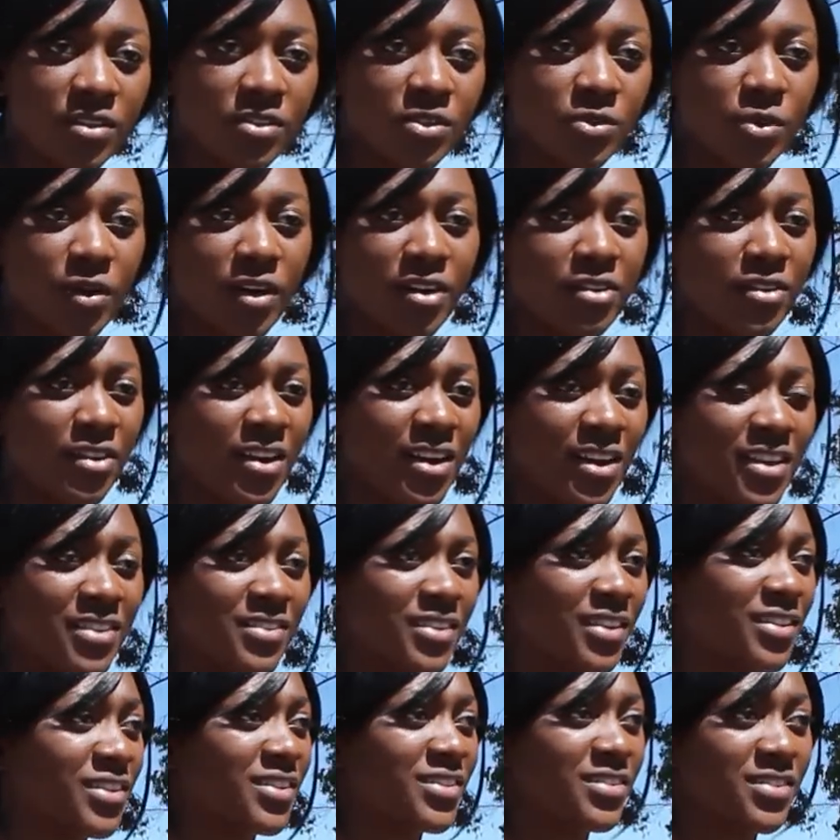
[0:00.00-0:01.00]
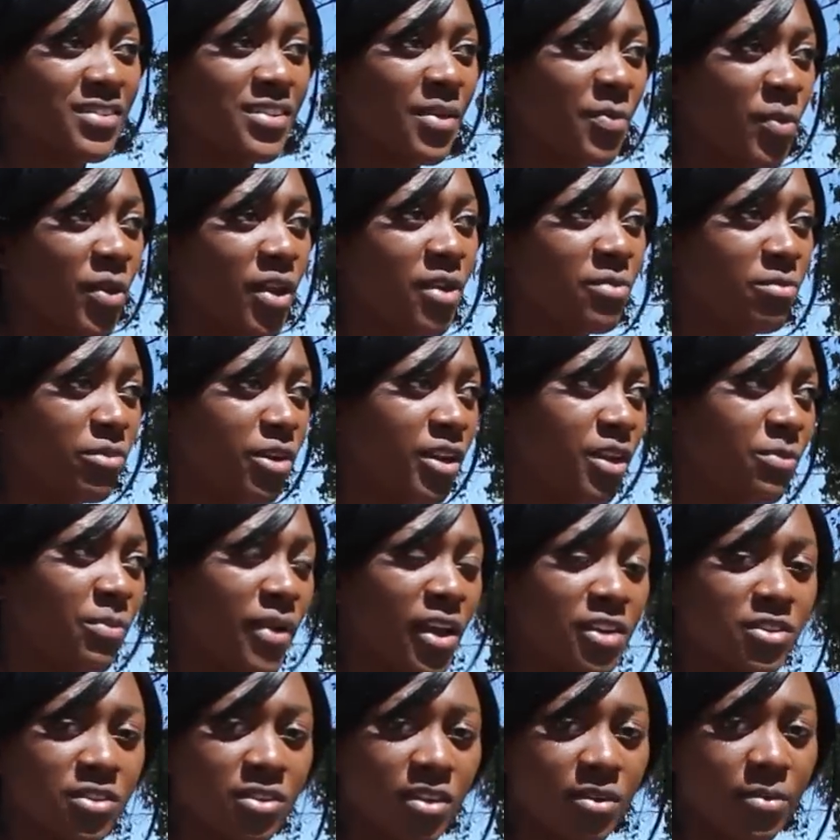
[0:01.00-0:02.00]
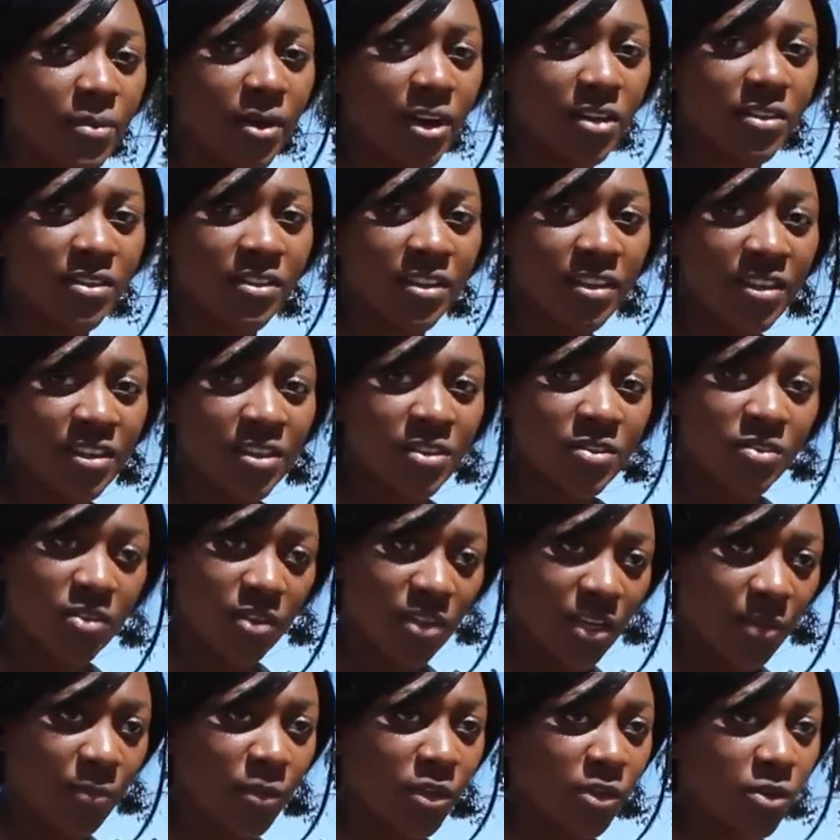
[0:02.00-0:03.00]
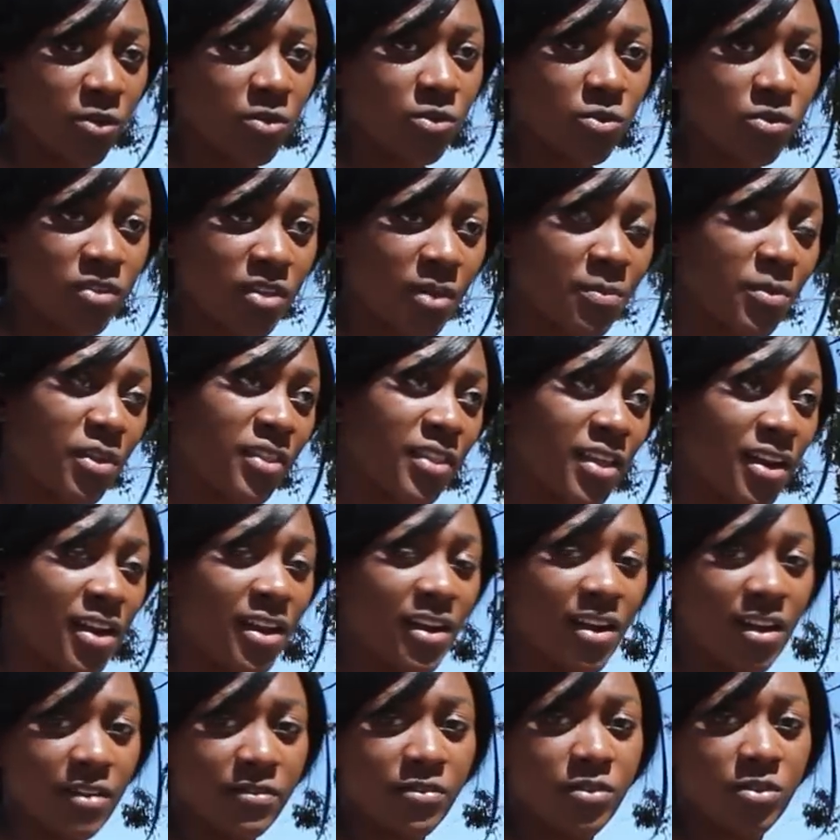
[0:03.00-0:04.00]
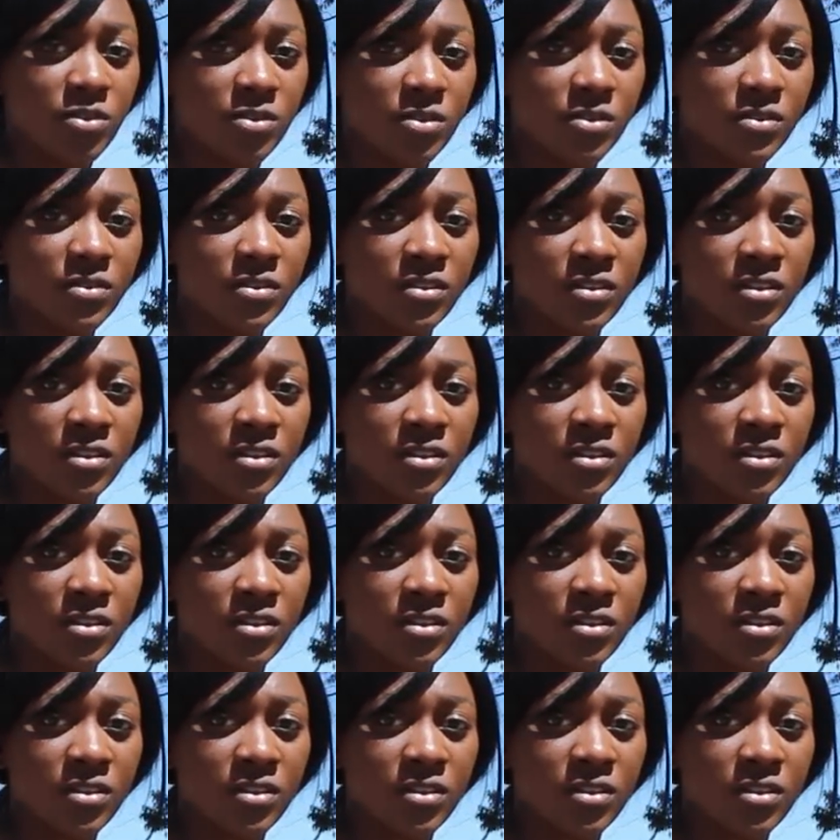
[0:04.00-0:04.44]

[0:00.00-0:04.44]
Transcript: So I realized that this is something I'm really passionate about. So let me go do something that I love to do.